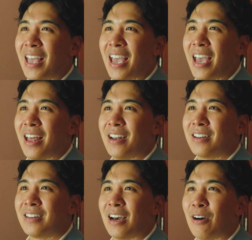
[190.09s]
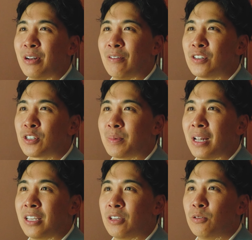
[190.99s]
and I will never stop
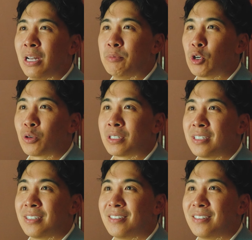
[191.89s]
telling you lame jokes.